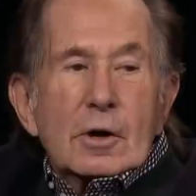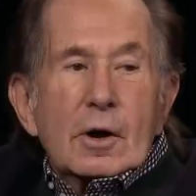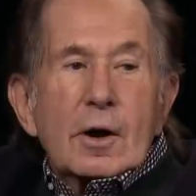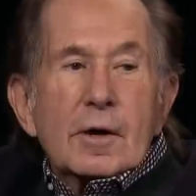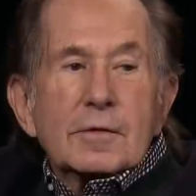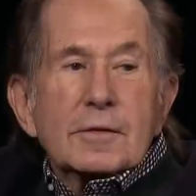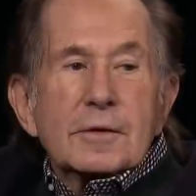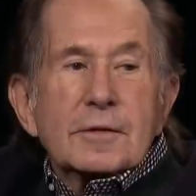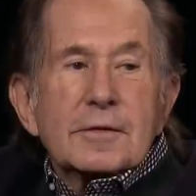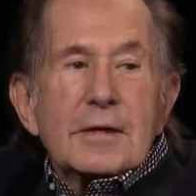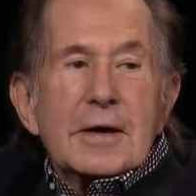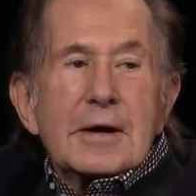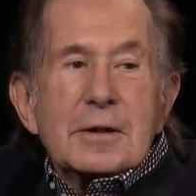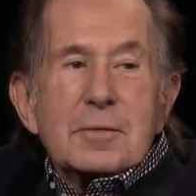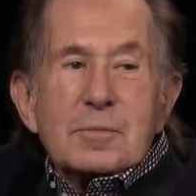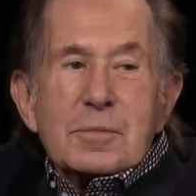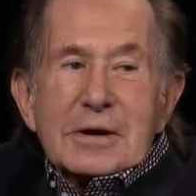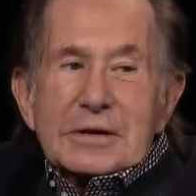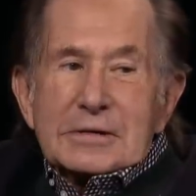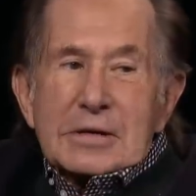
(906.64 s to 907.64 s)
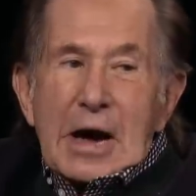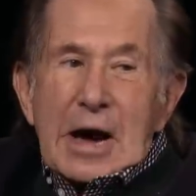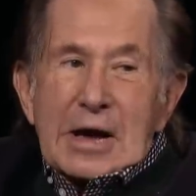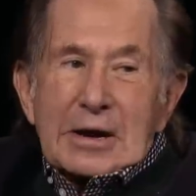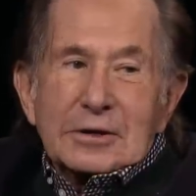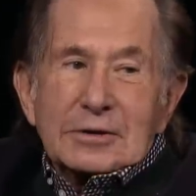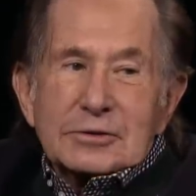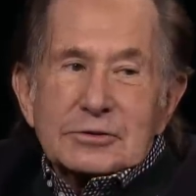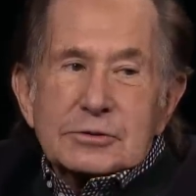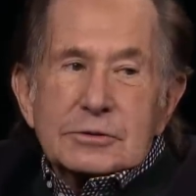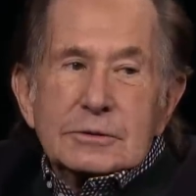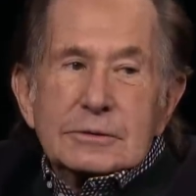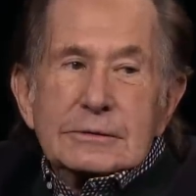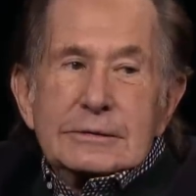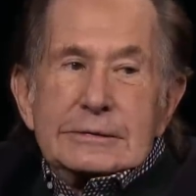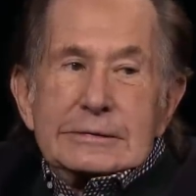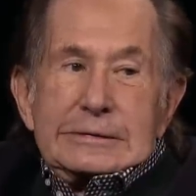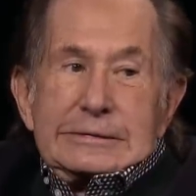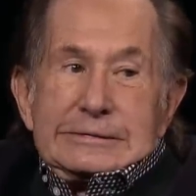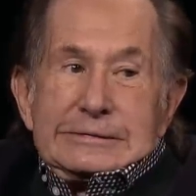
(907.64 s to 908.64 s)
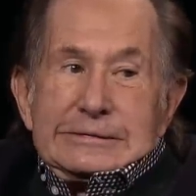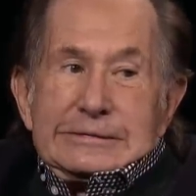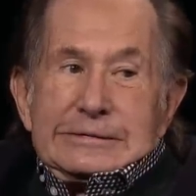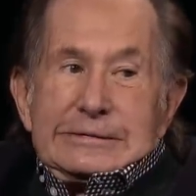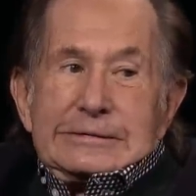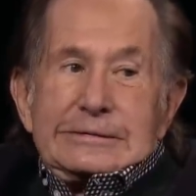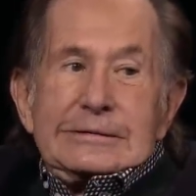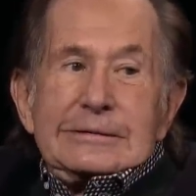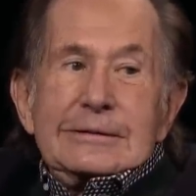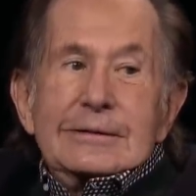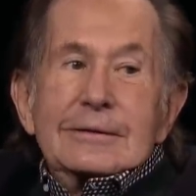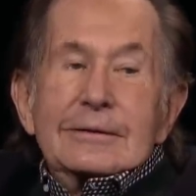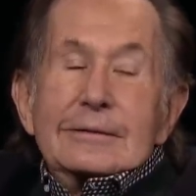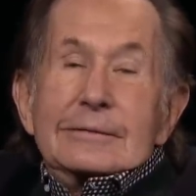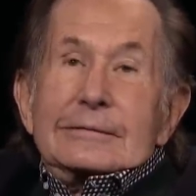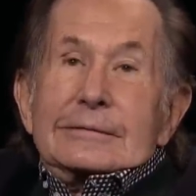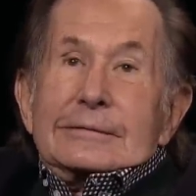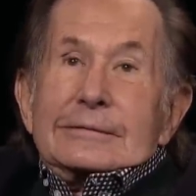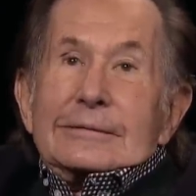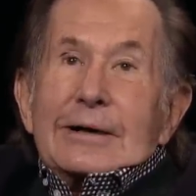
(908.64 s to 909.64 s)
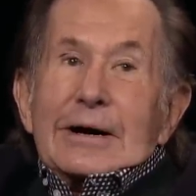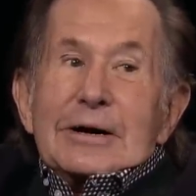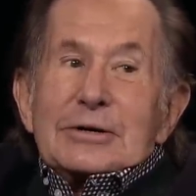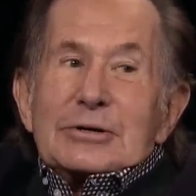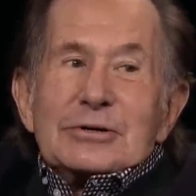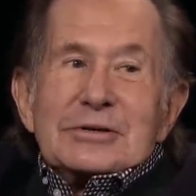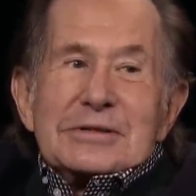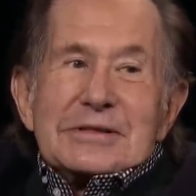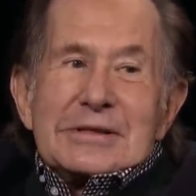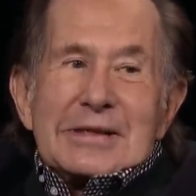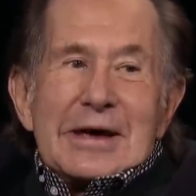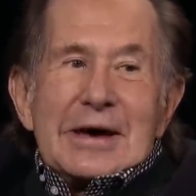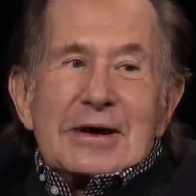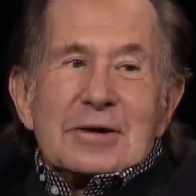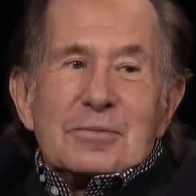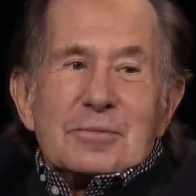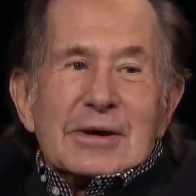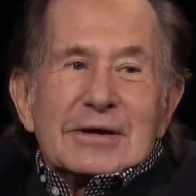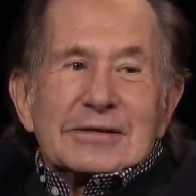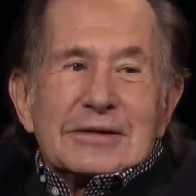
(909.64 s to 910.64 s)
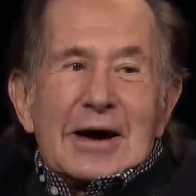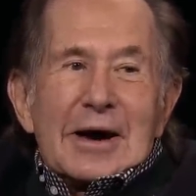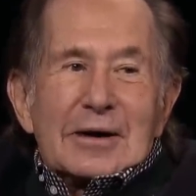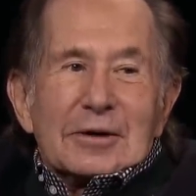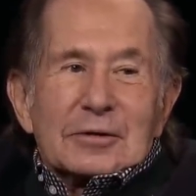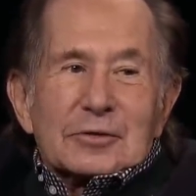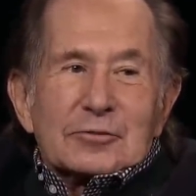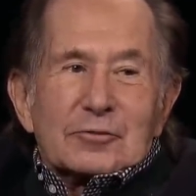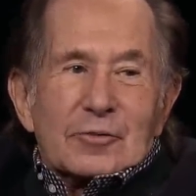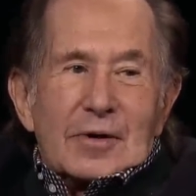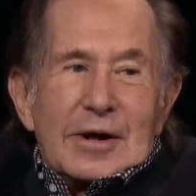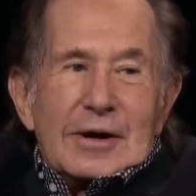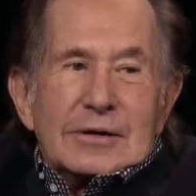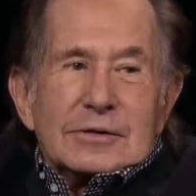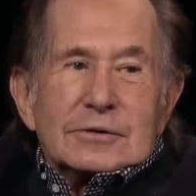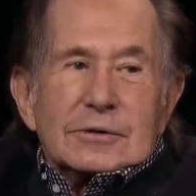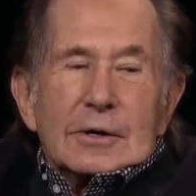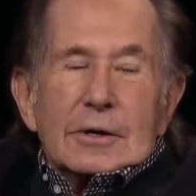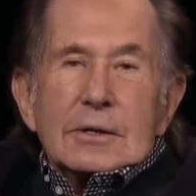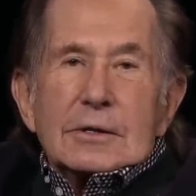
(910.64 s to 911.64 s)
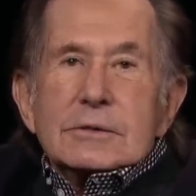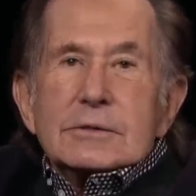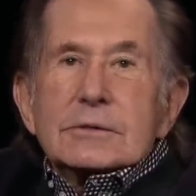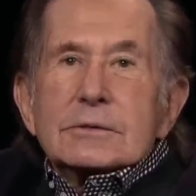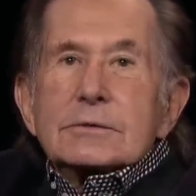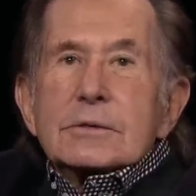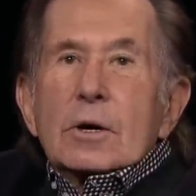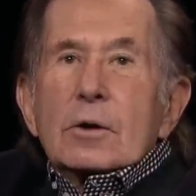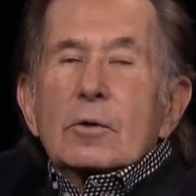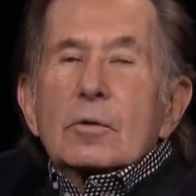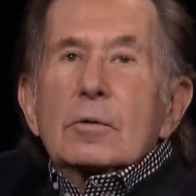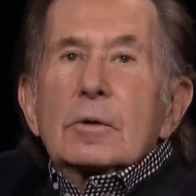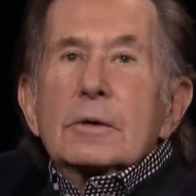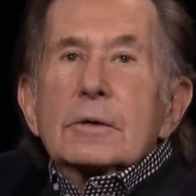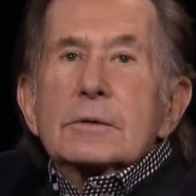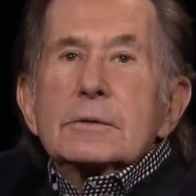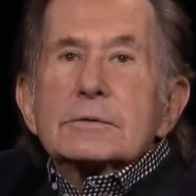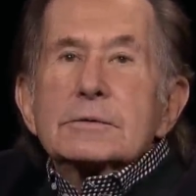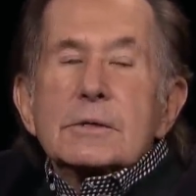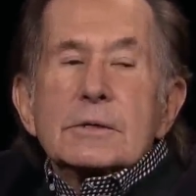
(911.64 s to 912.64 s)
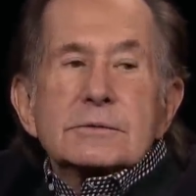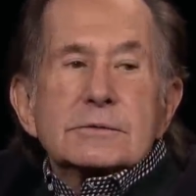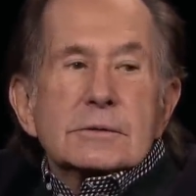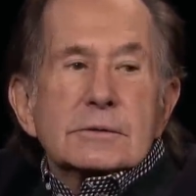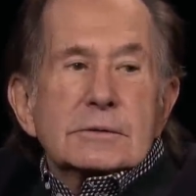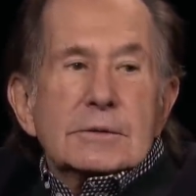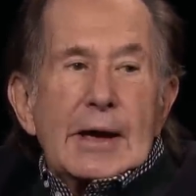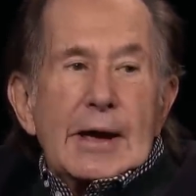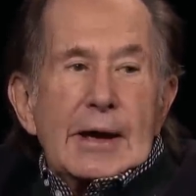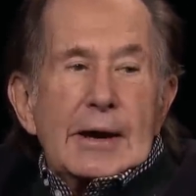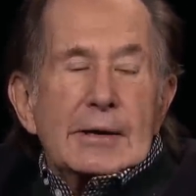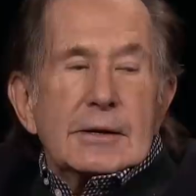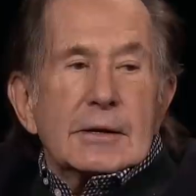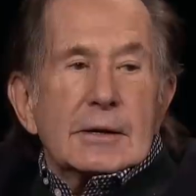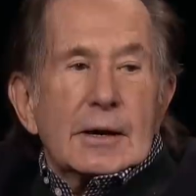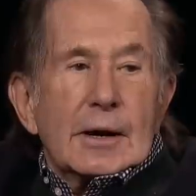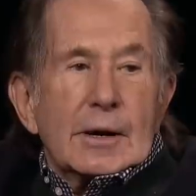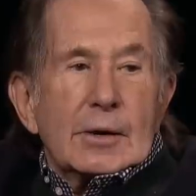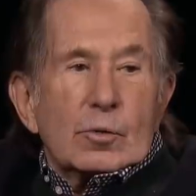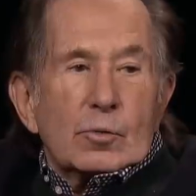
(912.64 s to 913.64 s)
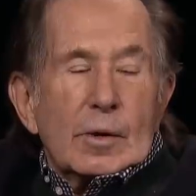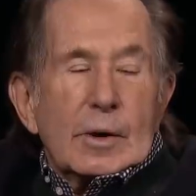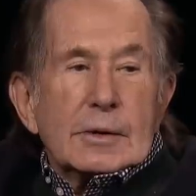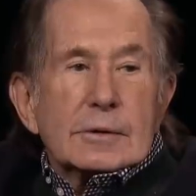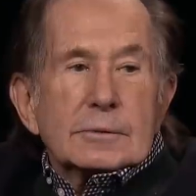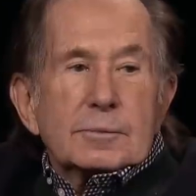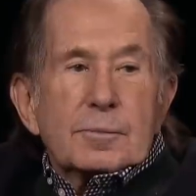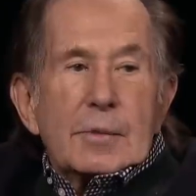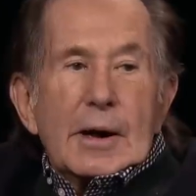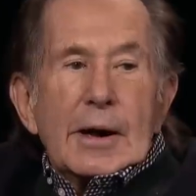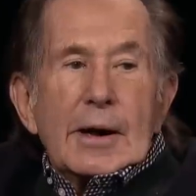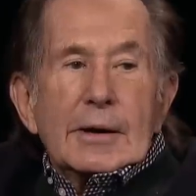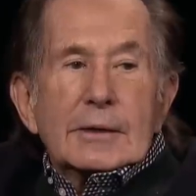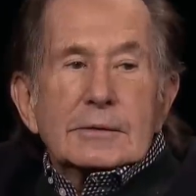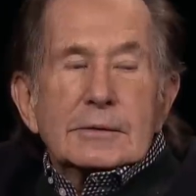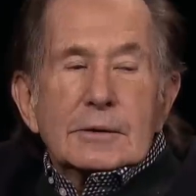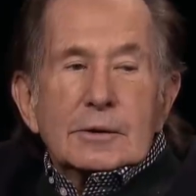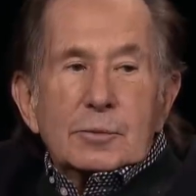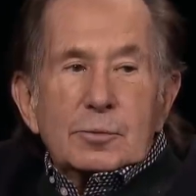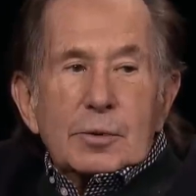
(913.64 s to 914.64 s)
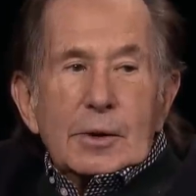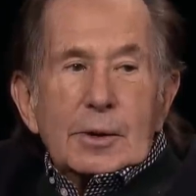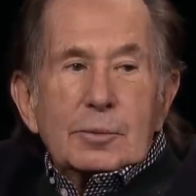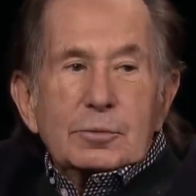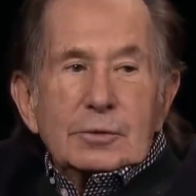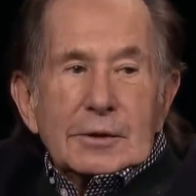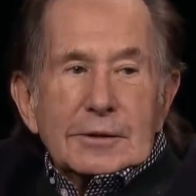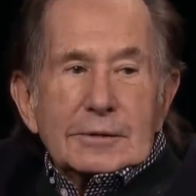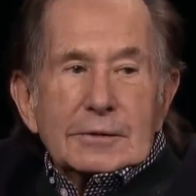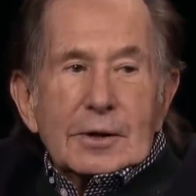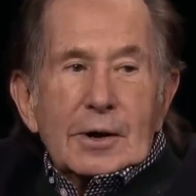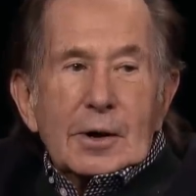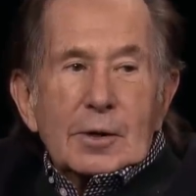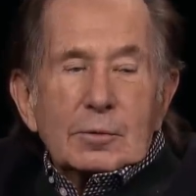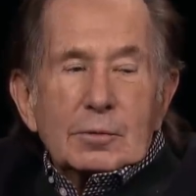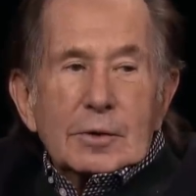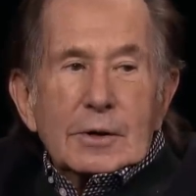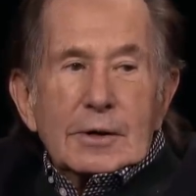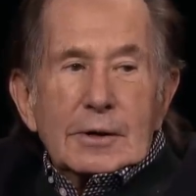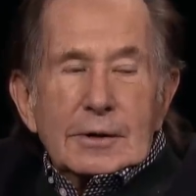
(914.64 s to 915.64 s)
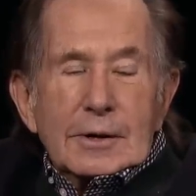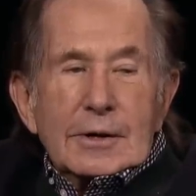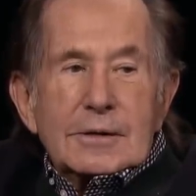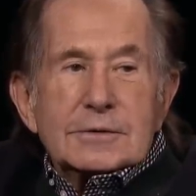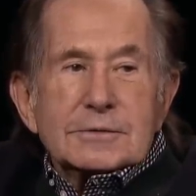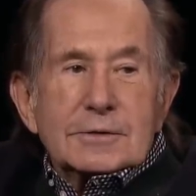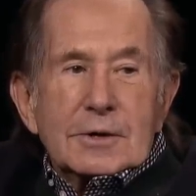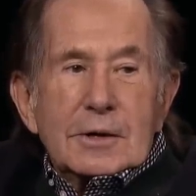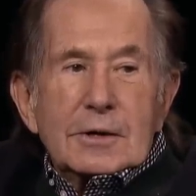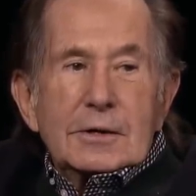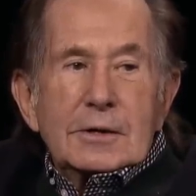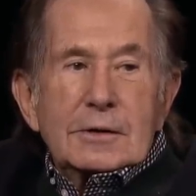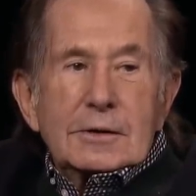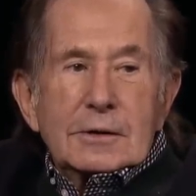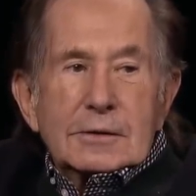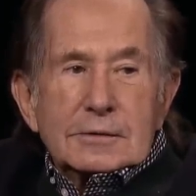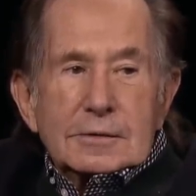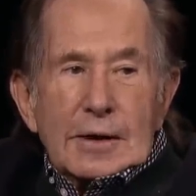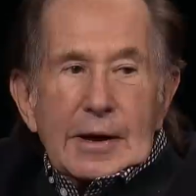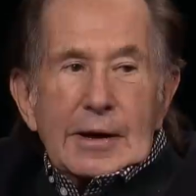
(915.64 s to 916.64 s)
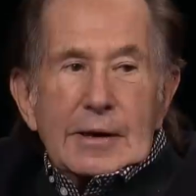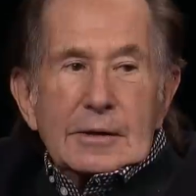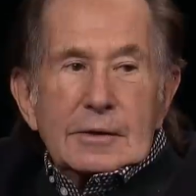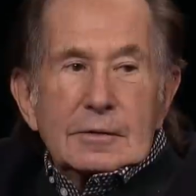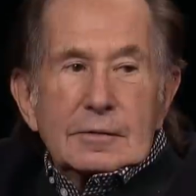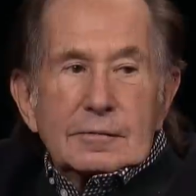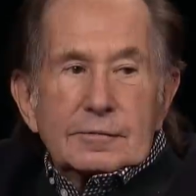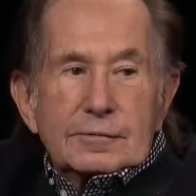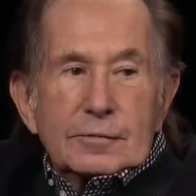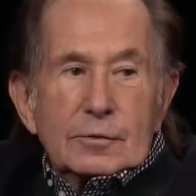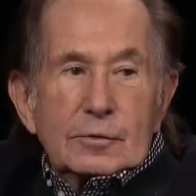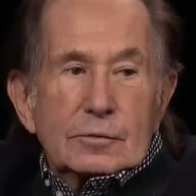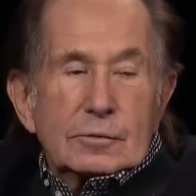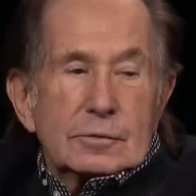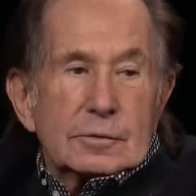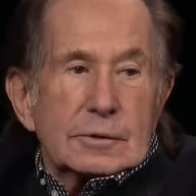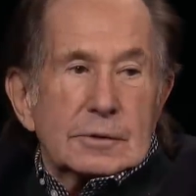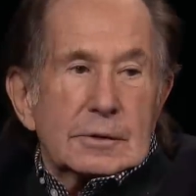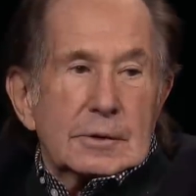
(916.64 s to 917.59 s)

other than a McDonald's. I couldn't get a McDonald's franchise, so since Italian, I went back to the public library and I studied Italian food.